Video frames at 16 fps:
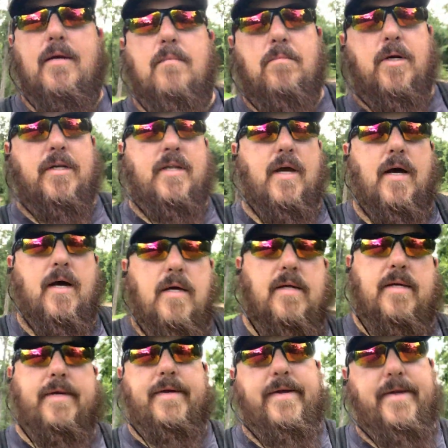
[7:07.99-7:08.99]
But
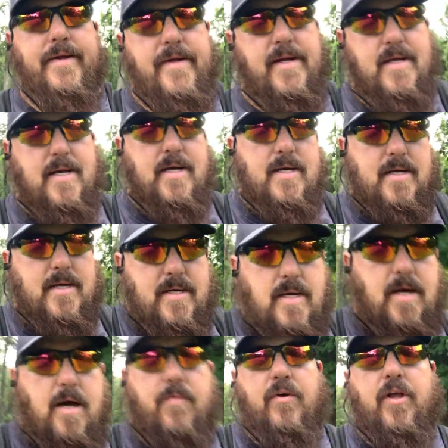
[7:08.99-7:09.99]

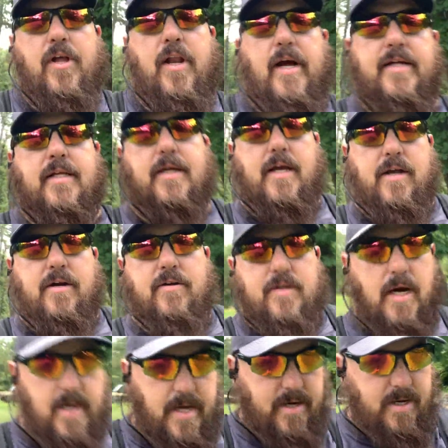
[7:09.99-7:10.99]
I really like the keto
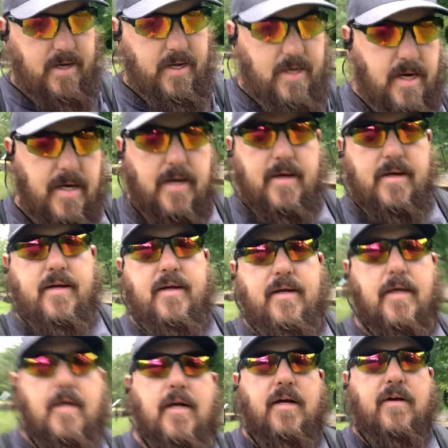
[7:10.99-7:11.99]
diet. Yeah,
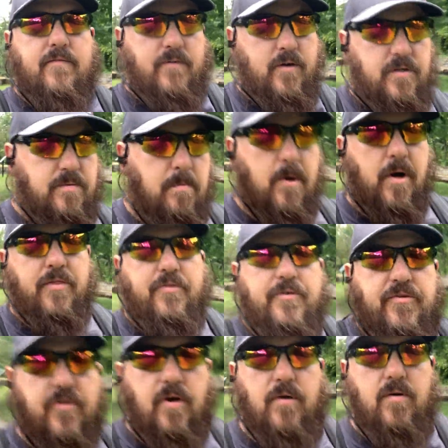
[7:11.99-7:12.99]
first month or
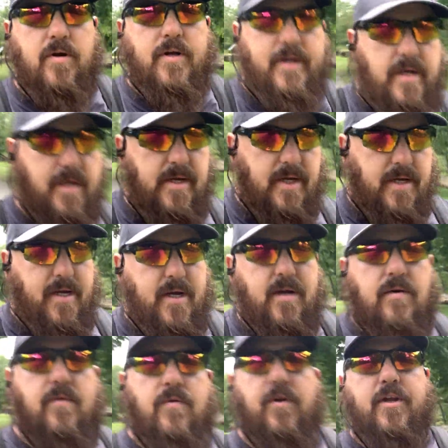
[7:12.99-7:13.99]
so
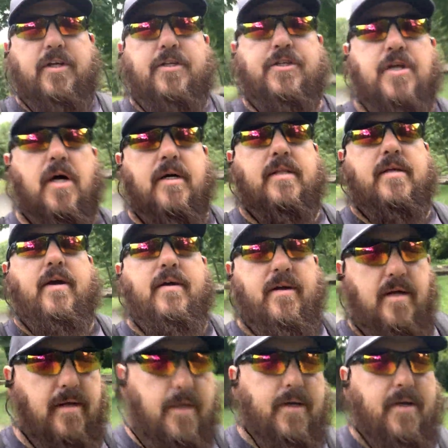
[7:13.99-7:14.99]
really sucked.
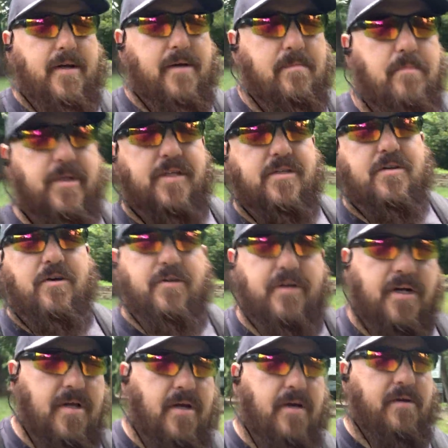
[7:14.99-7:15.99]
Missed all the,
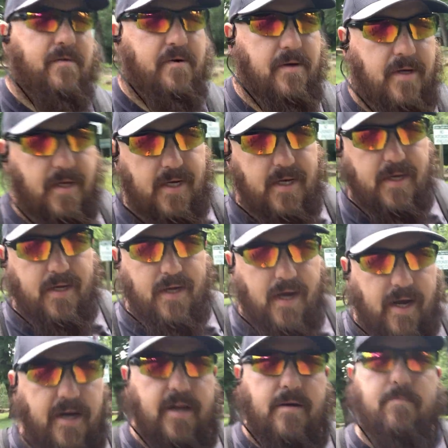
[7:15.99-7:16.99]

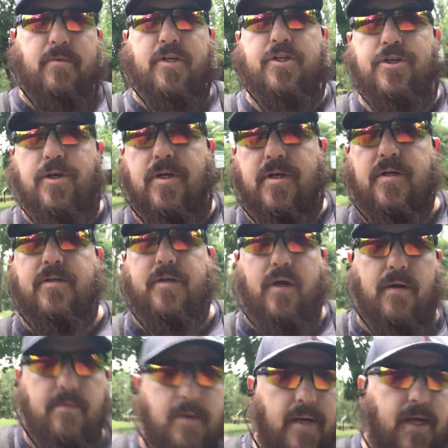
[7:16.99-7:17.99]
I didn't miss sugars,
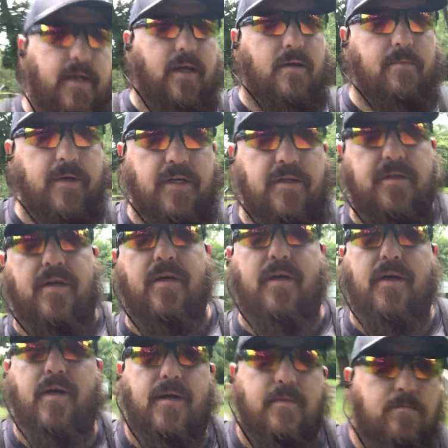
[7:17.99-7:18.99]
but I did miss
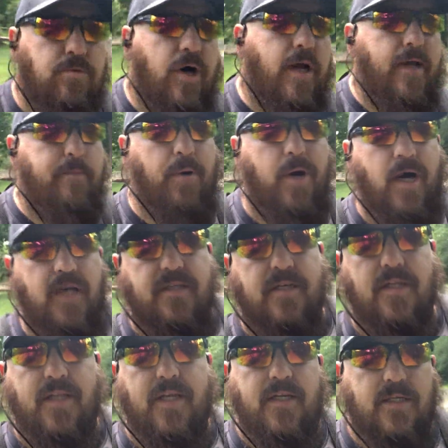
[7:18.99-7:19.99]
bread, pasta,
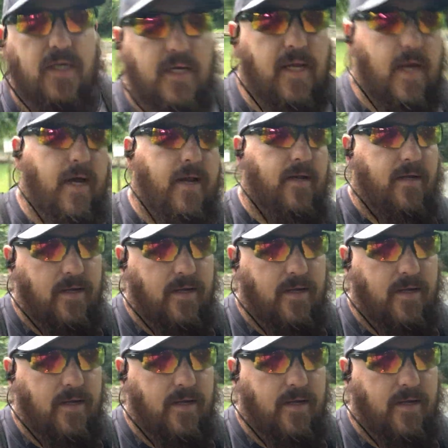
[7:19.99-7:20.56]
things like that.